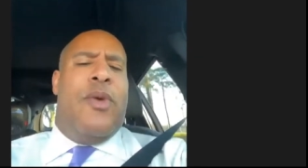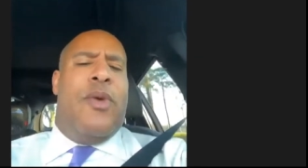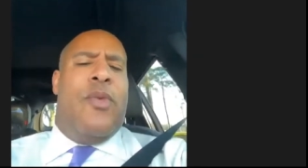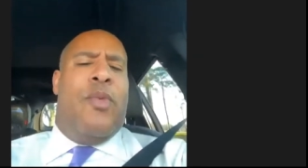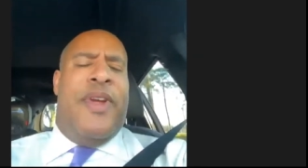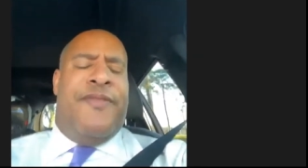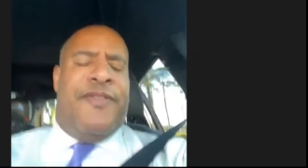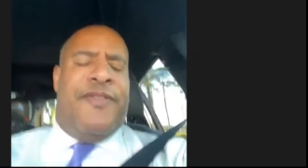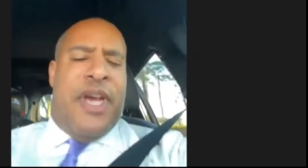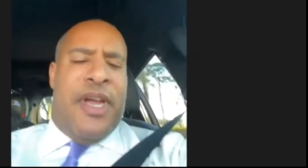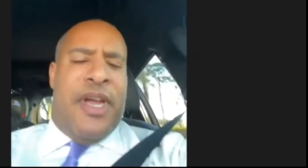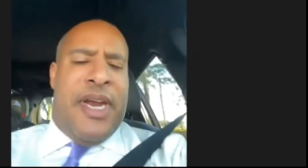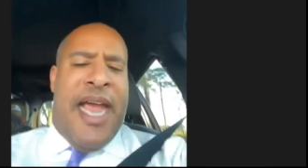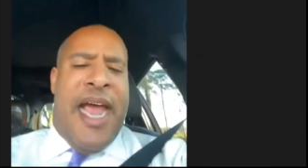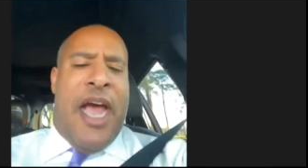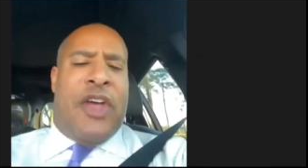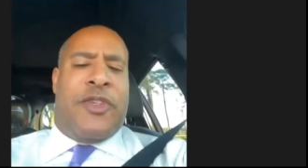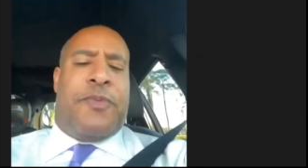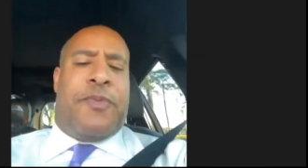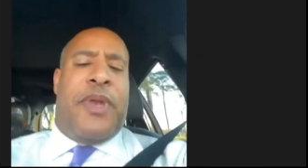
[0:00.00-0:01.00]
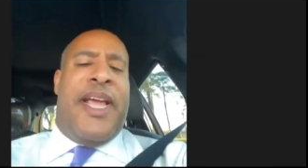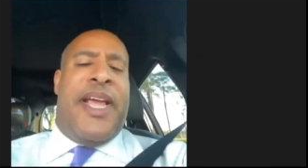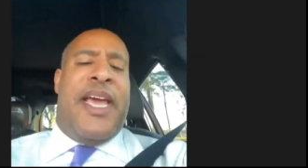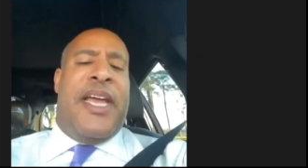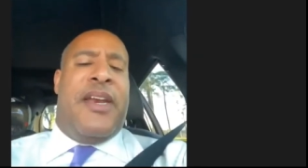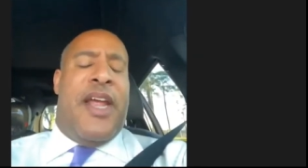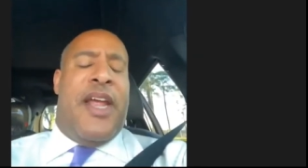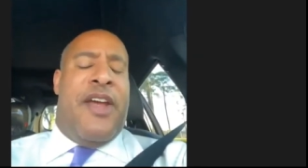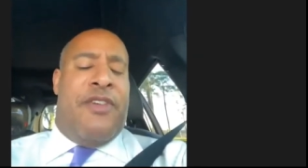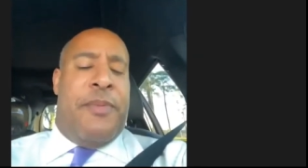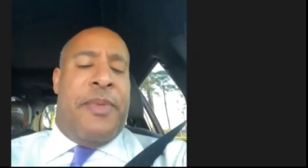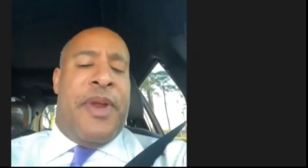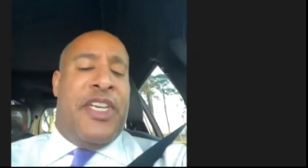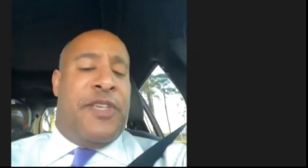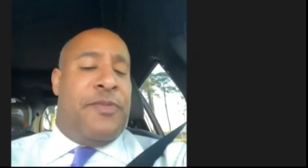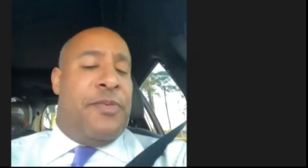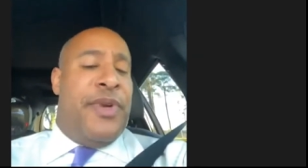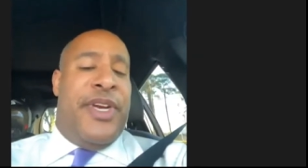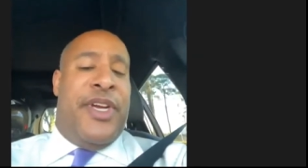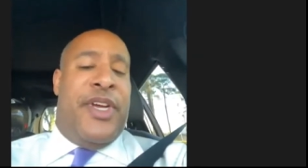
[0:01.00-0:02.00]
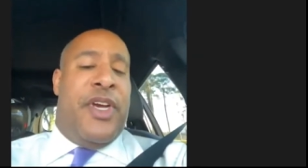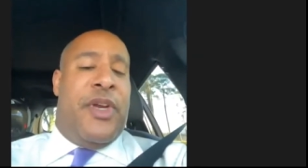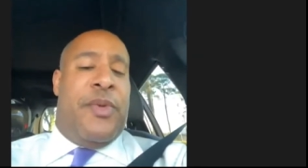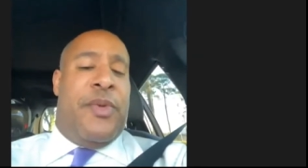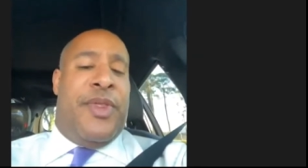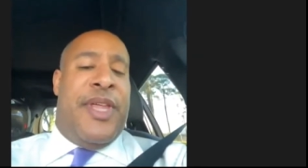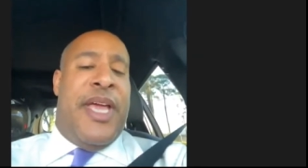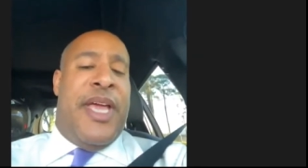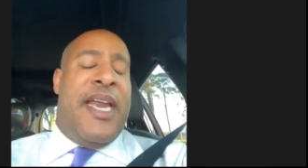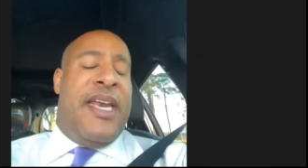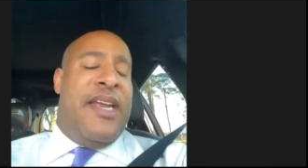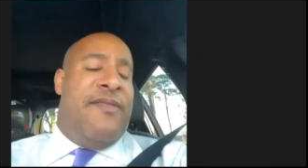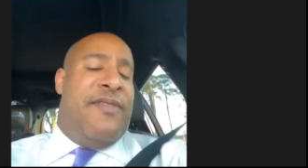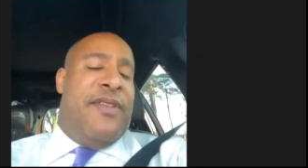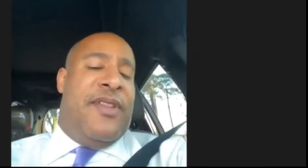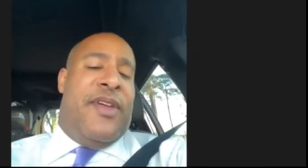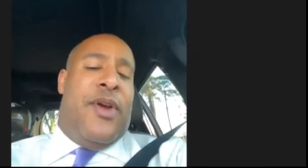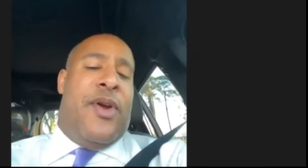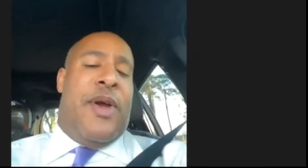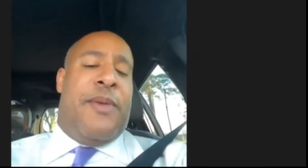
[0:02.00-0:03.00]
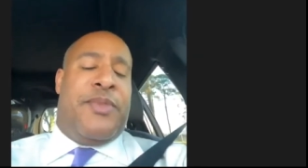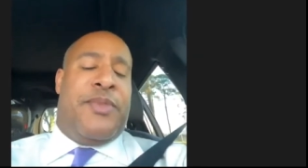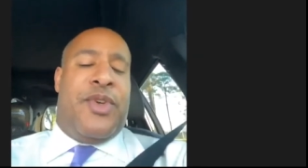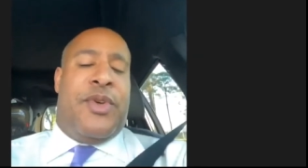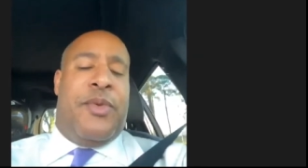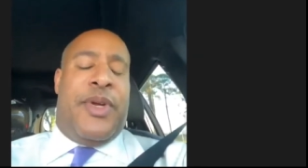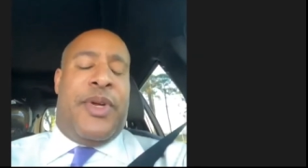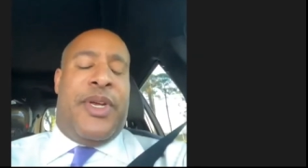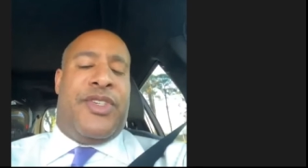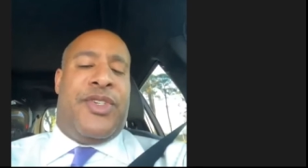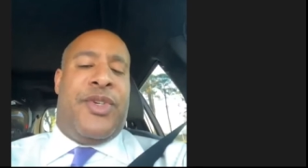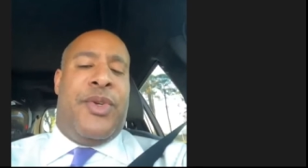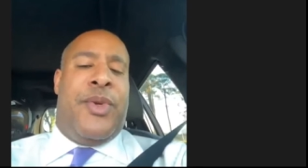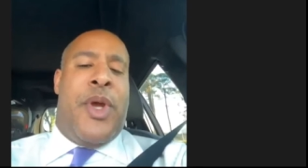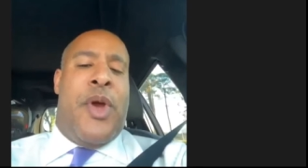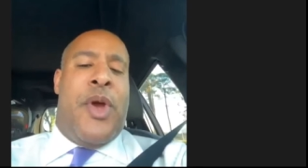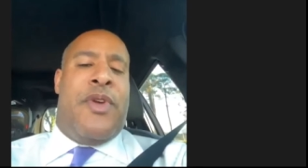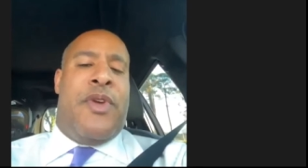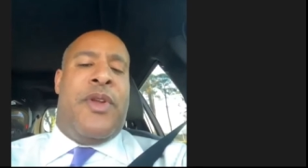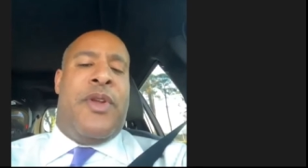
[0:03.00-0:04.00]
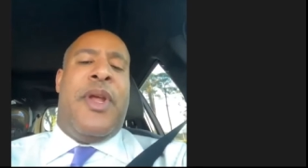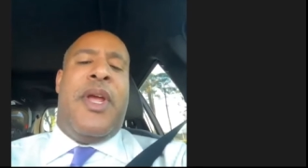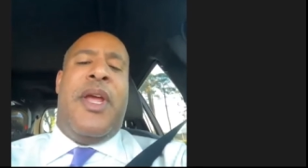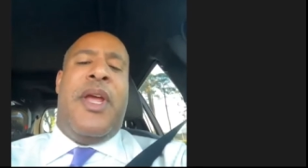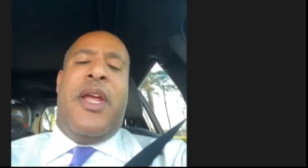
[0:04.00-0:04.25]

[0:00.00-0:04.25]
We've done a house plan. Everybody's pretty good with that, even though I'm sure we'll get sued over it.